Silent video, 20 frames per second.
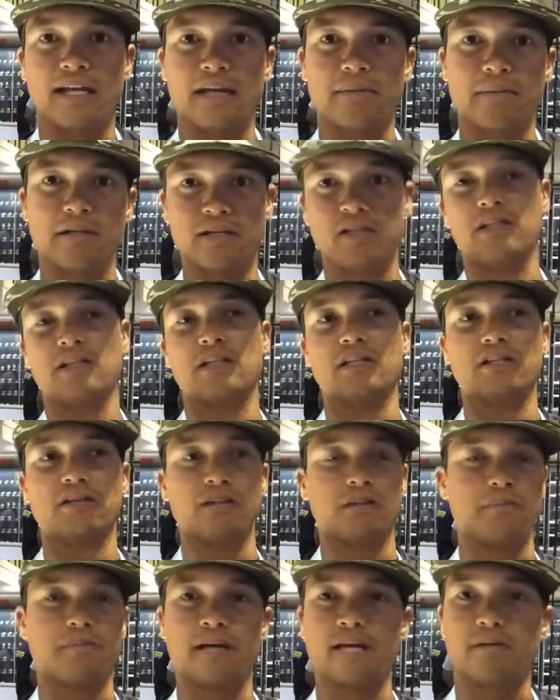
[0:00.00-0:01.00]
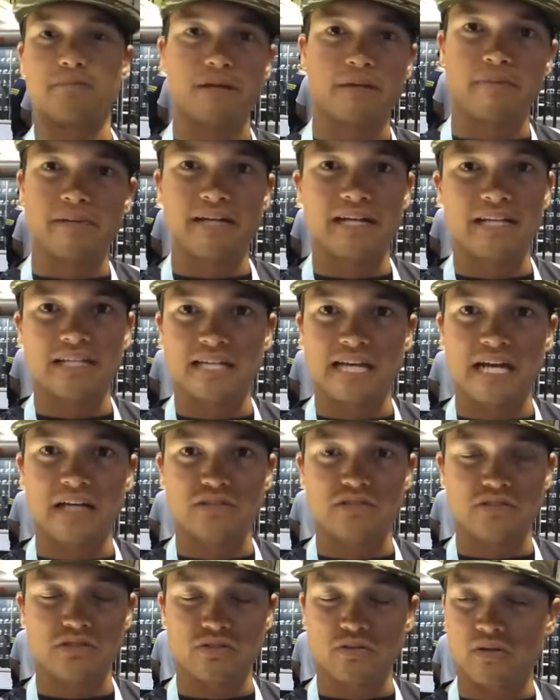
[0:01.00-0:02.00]
I mean, you can literally pick them up at any
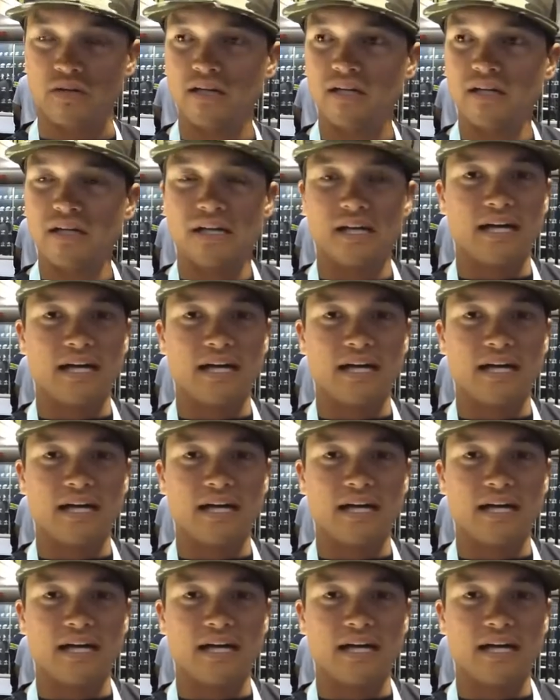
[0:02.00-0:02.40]
tackle store.